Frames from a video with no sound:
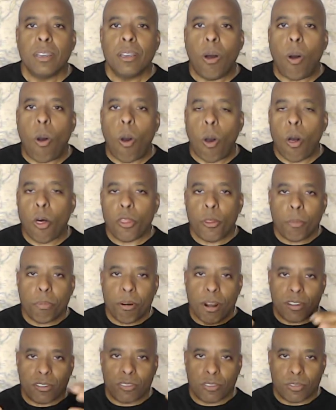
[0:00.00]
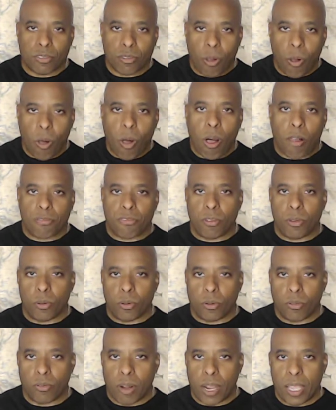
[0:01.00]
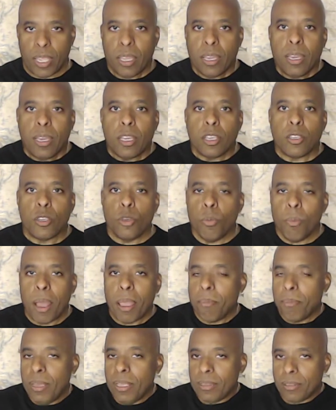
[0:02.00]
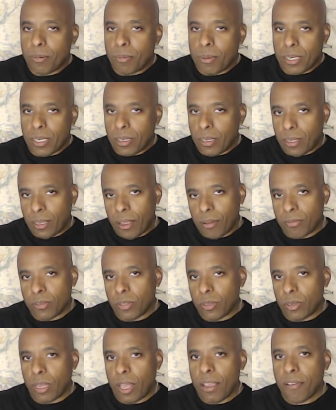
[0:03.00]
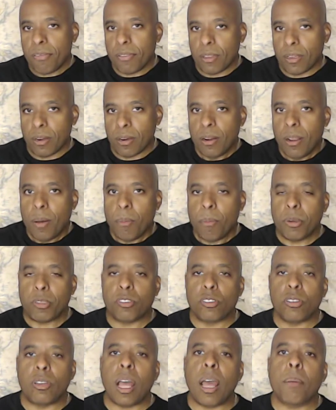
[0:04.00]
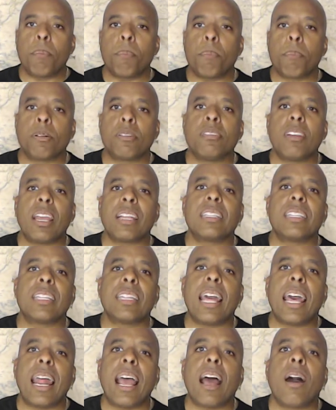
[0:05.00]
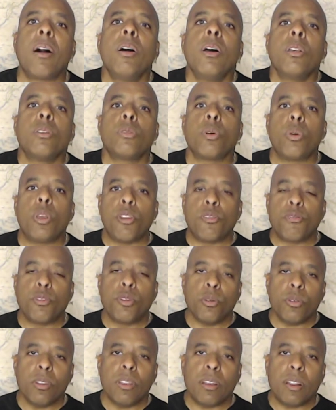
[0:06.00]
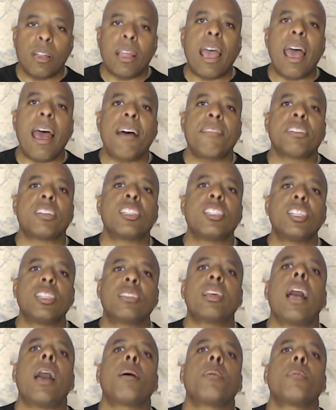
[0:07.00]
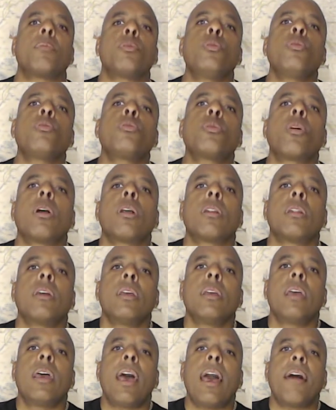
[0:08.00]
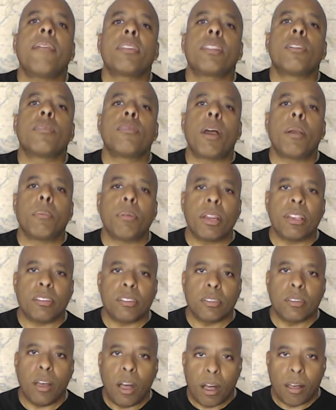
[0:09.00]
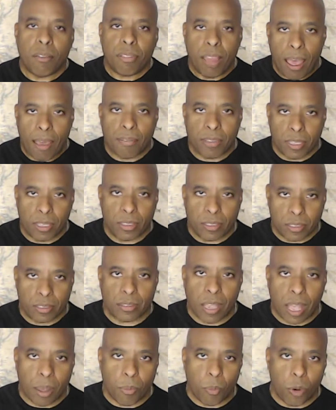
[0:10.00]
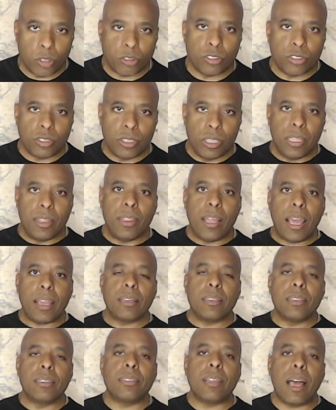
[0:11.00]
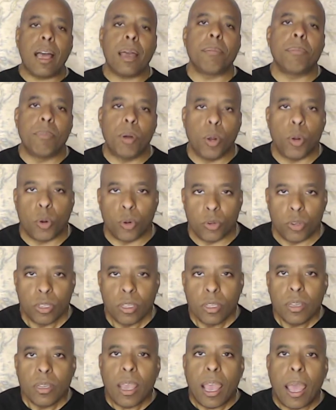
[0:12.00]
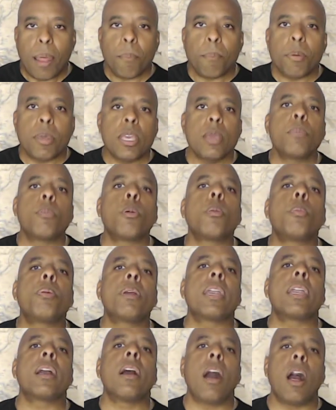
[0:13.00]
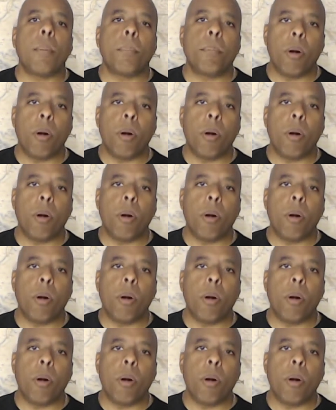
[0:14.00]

all the pressure's off you, right? You might meet somebody, the love of your life there, but you're not projecting that out. So if you're there to have a good time, you start having the vibration of having a good time once you're in that good time mode. And people pick up